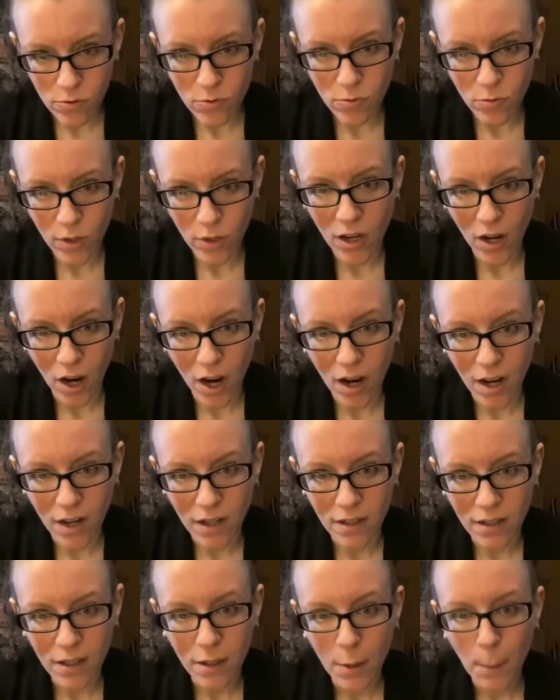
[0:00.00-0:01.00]

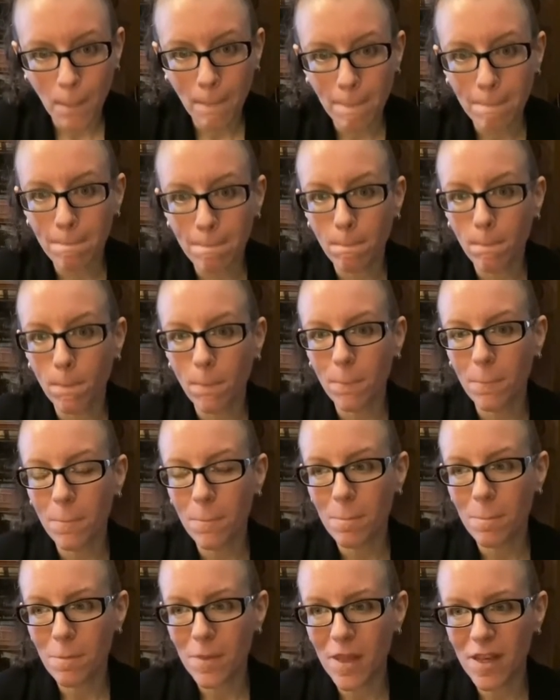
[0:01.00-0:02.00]
regard,
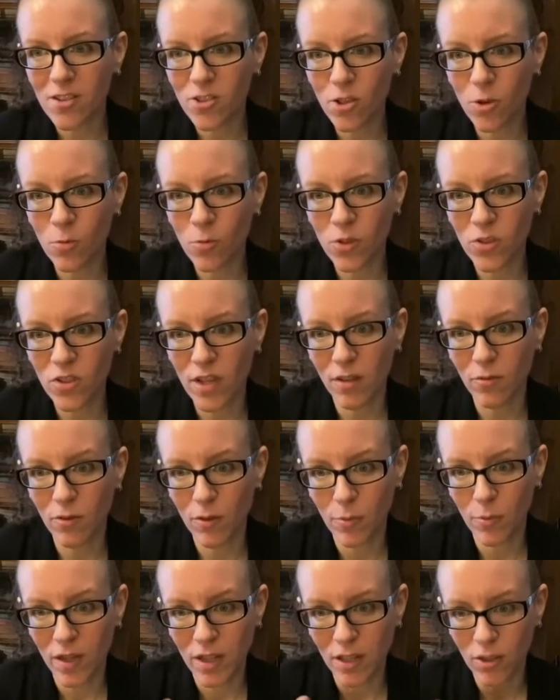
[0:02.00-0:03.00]
it's almost like
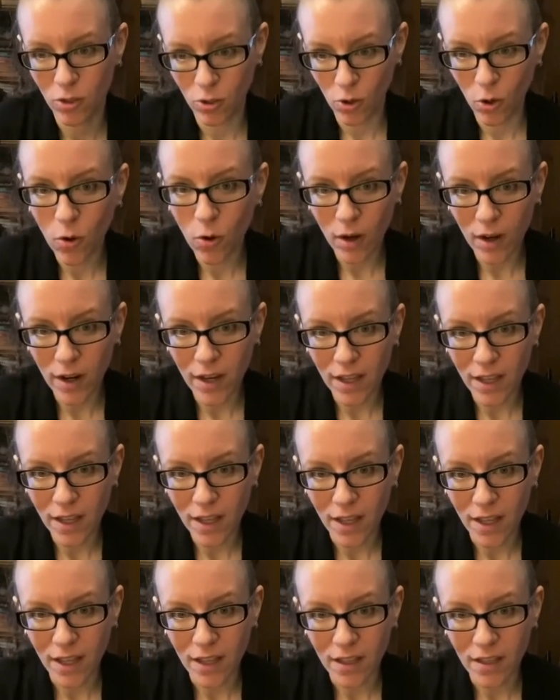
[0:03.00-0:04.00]
we've been ignoring
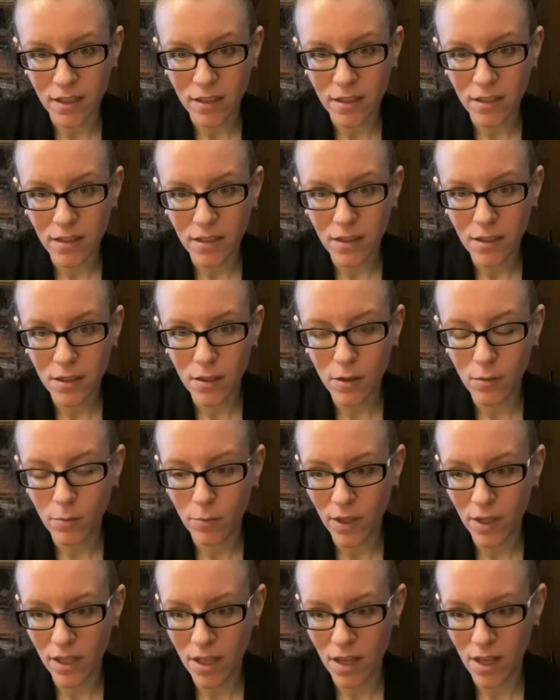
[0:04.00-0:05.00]
it
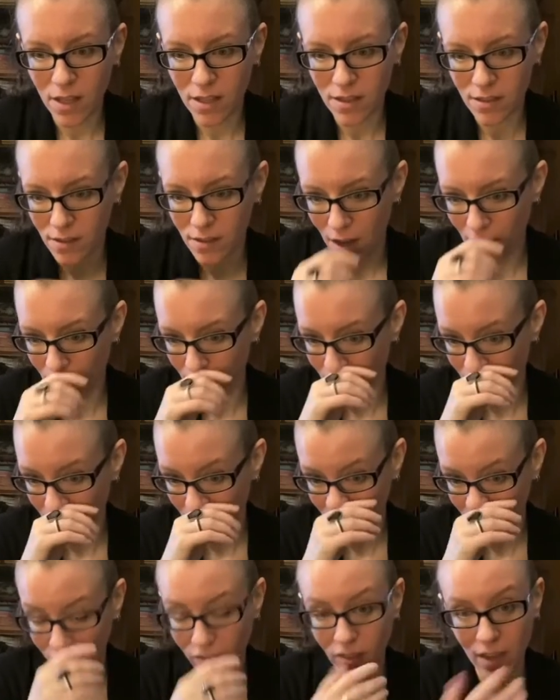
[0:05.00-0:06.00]
because of
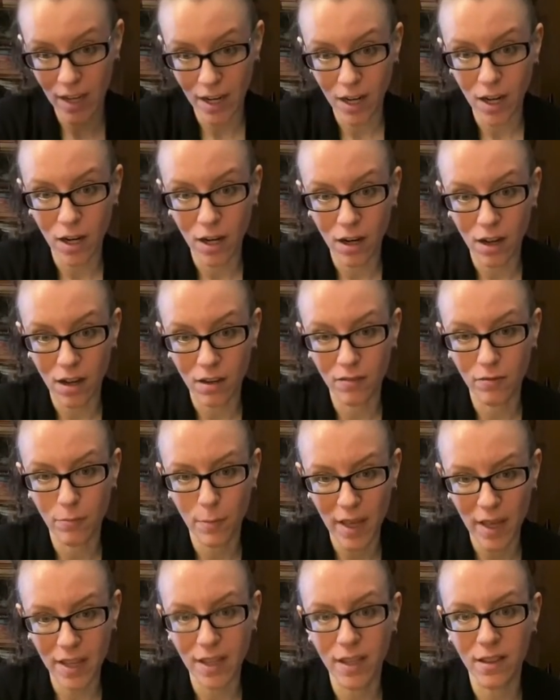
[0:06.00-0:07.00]
a fear of
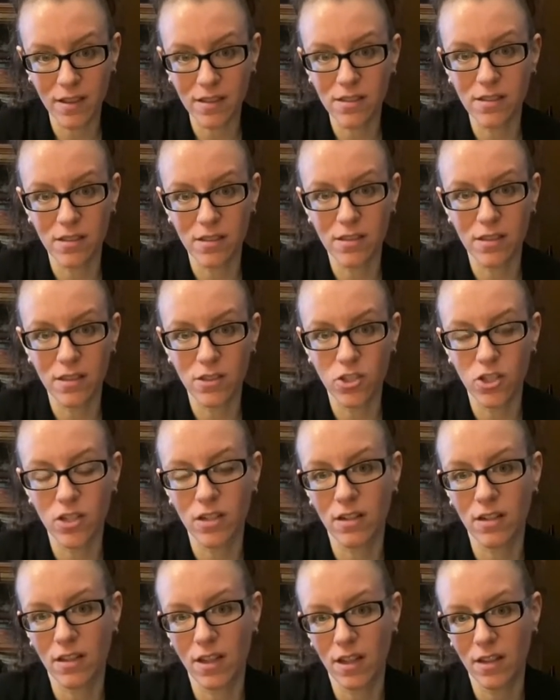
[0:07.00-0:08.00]
making this
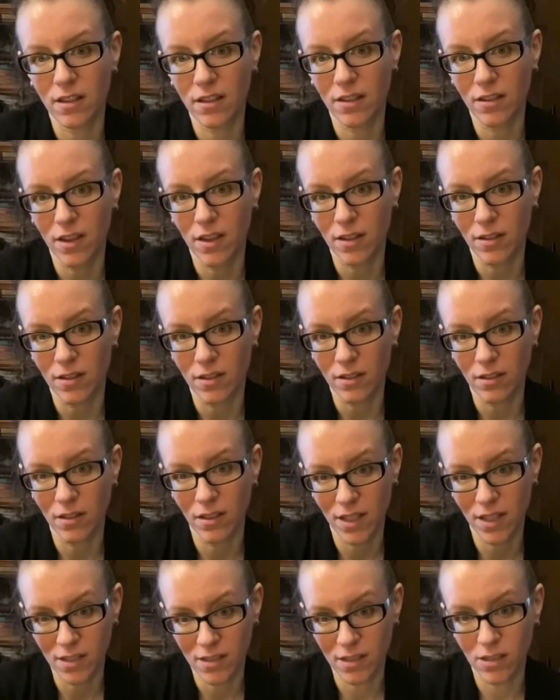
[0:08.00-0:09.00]
decision that
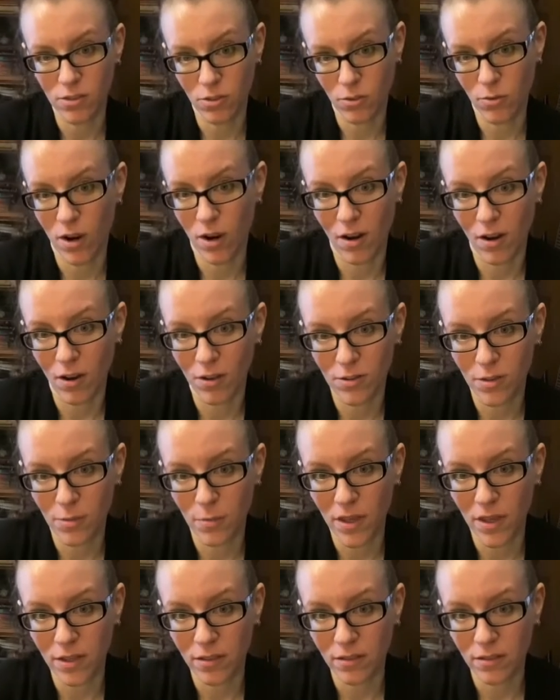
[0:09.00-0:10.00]
leads us to our
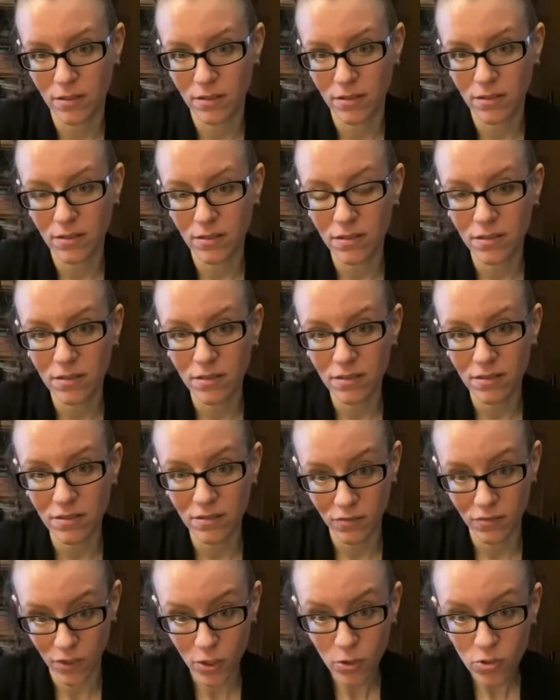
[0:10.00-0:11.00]
ultimate
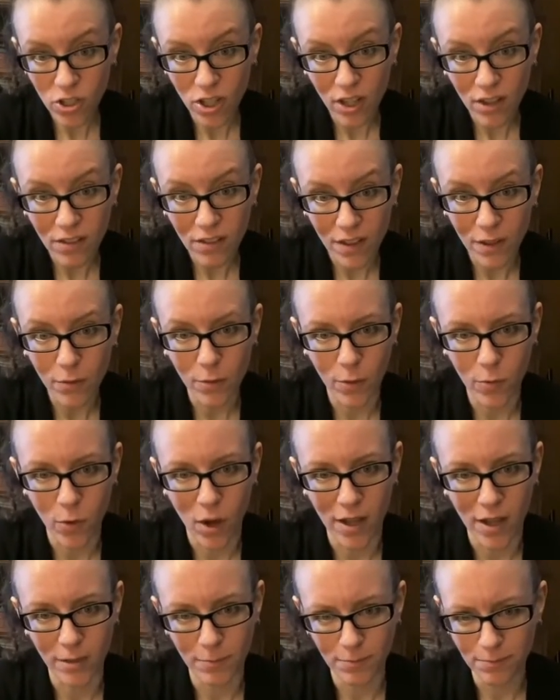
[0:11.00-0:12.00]
future that we want.